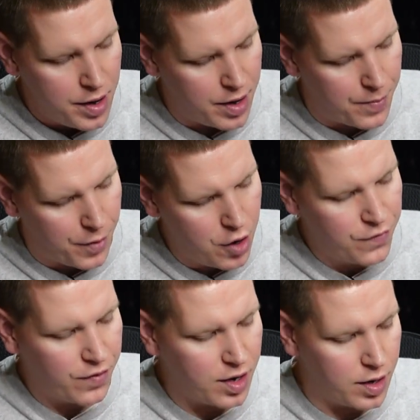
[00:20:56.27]
They're
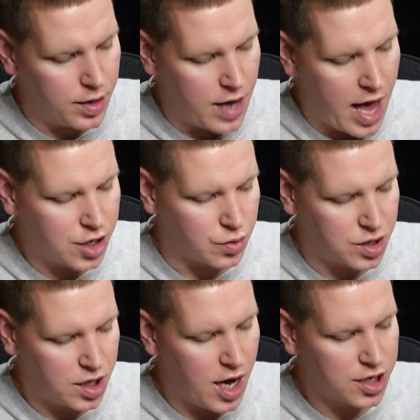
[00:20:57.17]
both, the actual
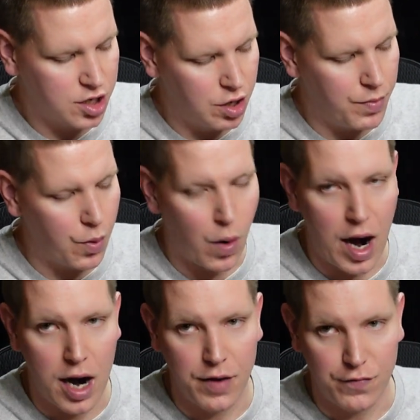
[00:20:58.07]
slots could be
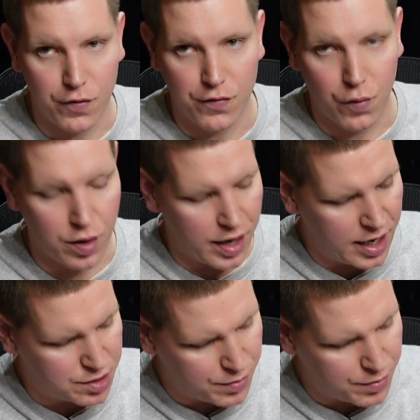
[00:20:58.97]
wired for 4 lanes,